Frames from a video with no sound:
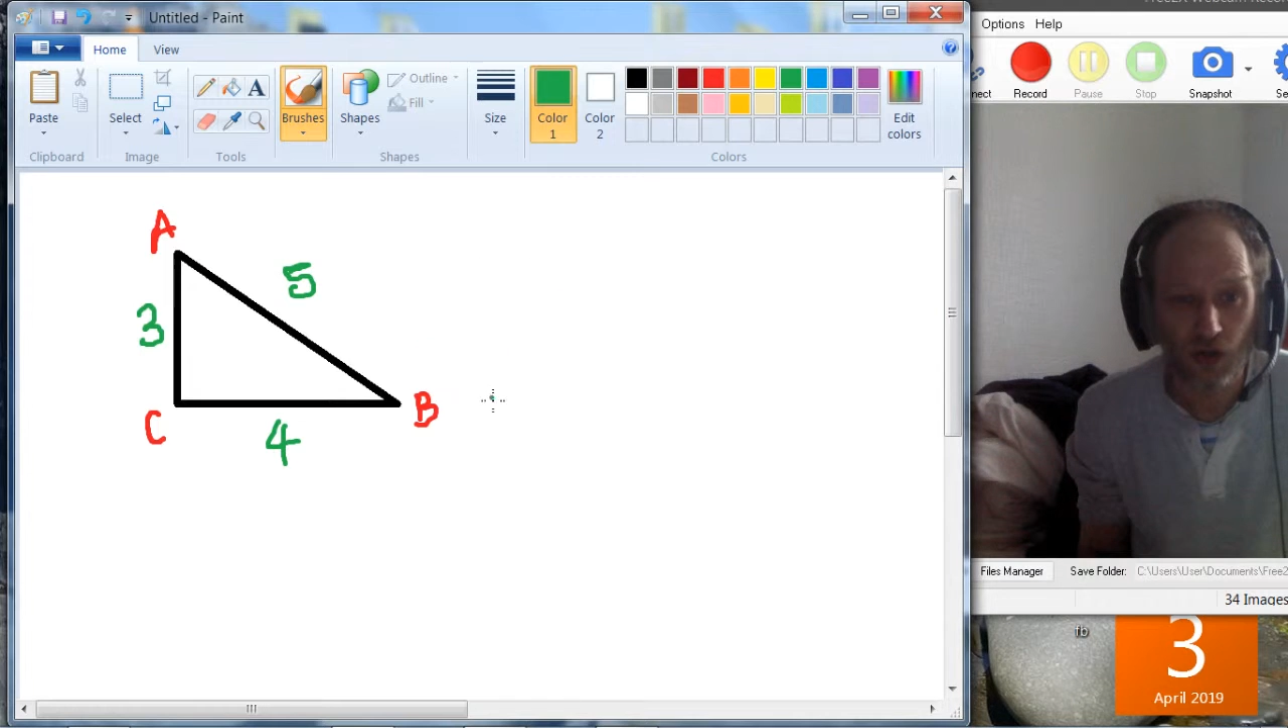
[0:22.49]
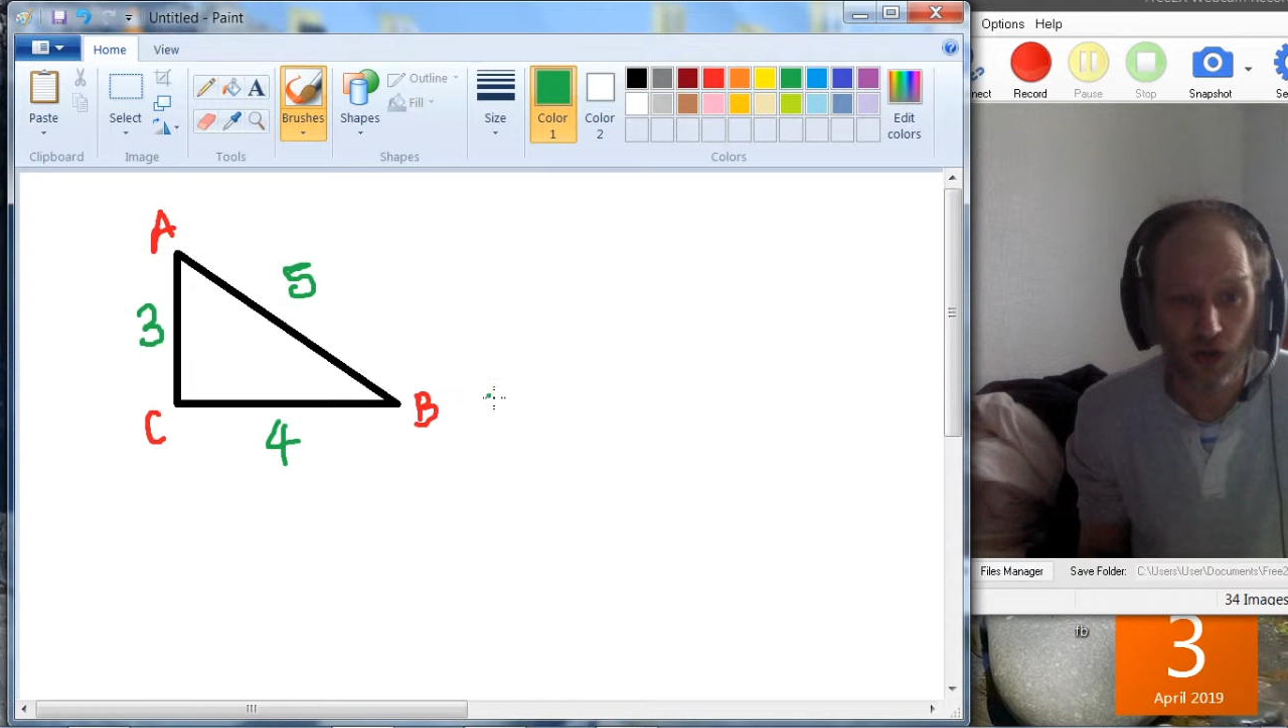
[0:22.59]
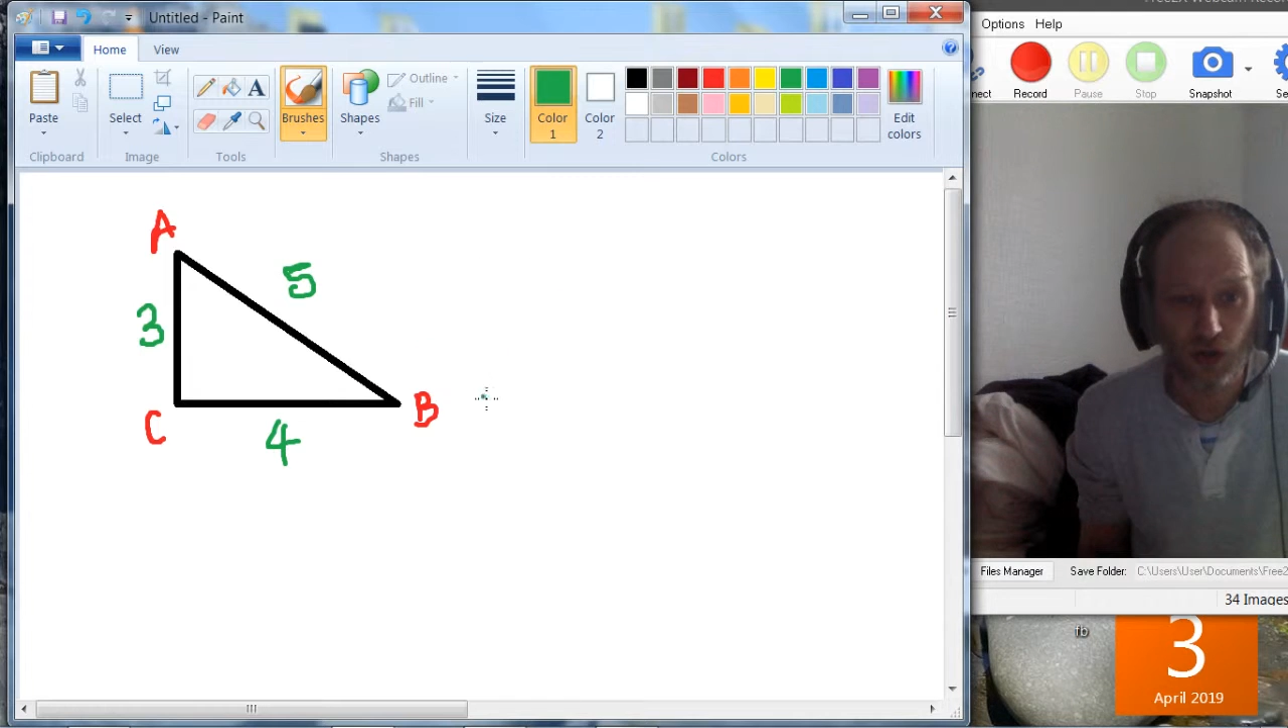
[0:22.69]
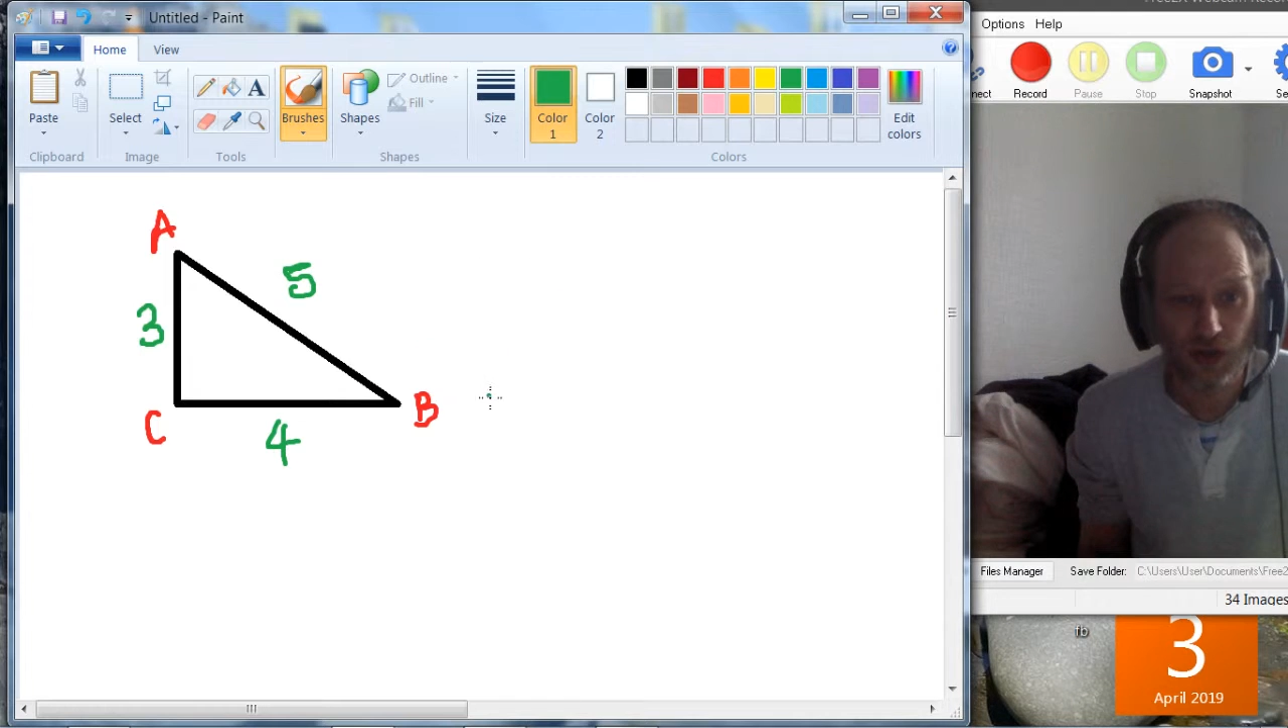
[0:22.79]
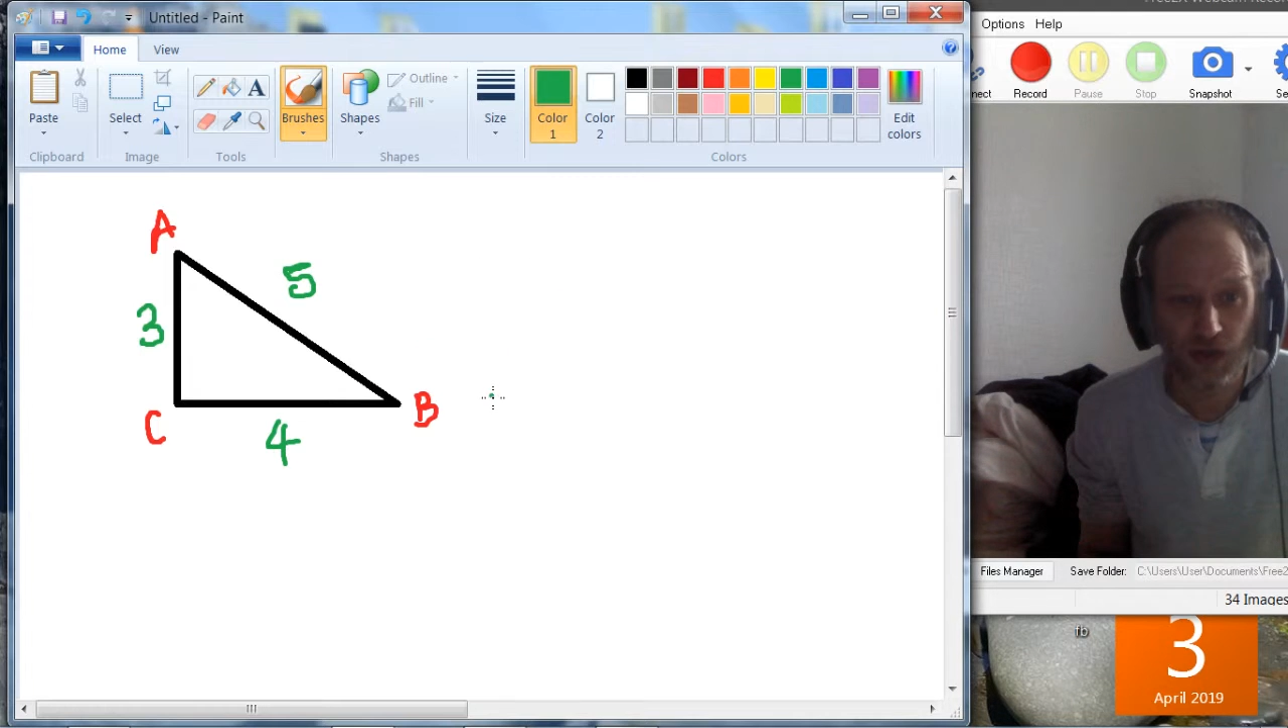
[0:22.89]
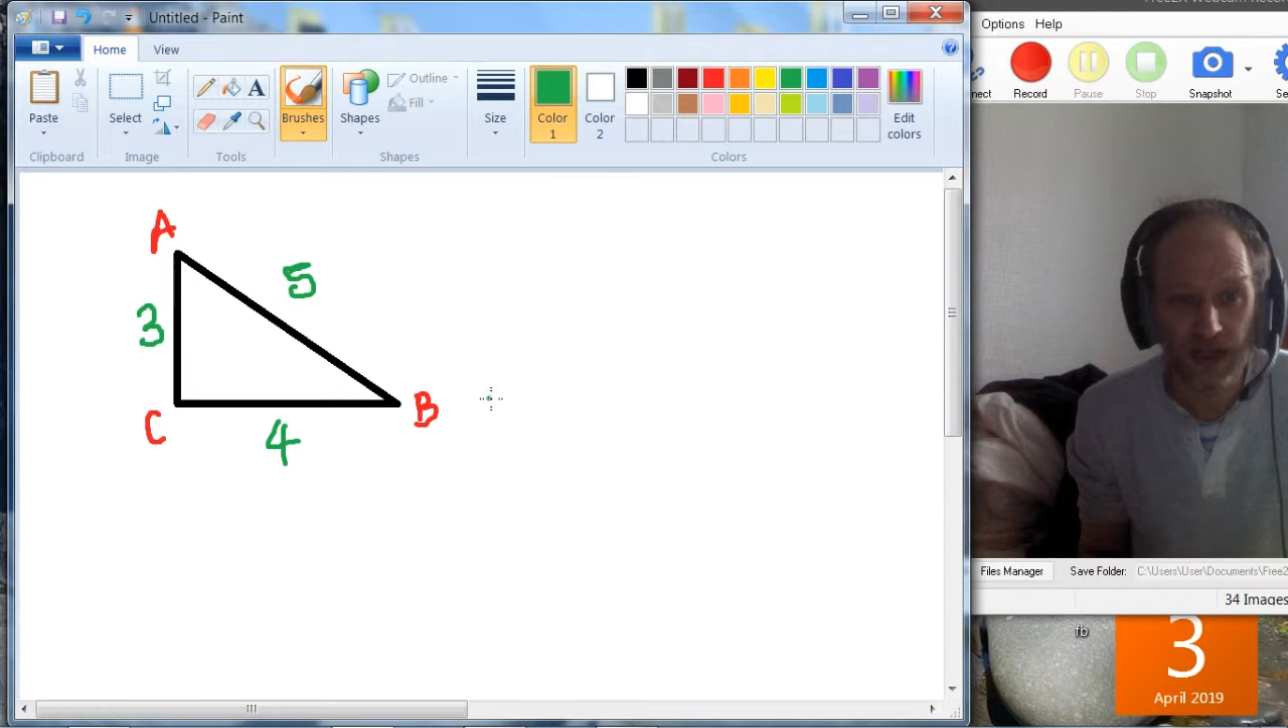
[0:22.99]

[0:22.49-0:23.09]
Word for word: to